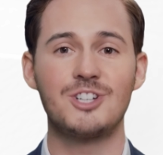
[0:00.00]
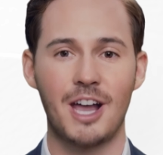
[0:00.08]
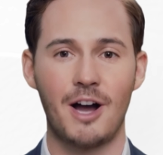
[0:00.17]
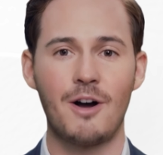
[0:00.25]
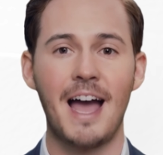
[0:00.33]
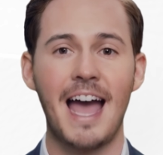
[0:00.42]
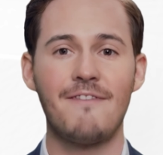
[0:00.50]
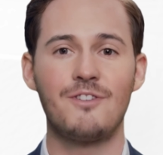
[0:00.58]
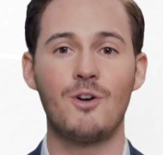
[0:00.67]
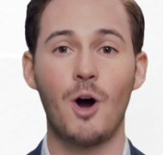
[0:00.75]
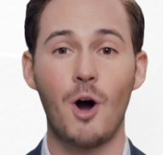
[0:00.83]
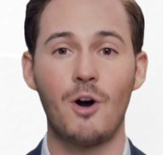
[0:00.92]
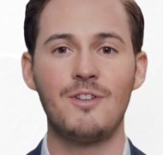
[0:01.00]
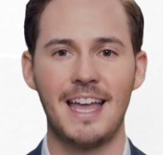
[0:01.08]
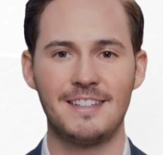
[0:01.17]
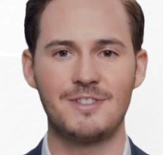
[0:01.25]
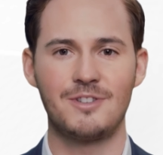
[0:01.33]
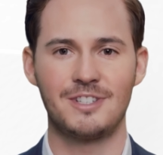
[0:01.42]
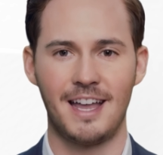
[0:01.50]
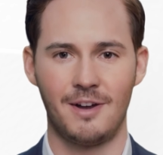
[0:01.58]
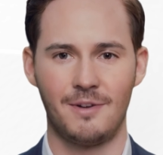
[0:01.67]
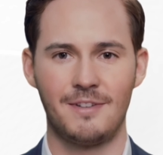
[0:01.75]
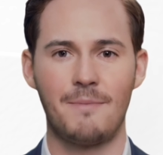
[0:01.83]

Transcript: share after all debts are settled.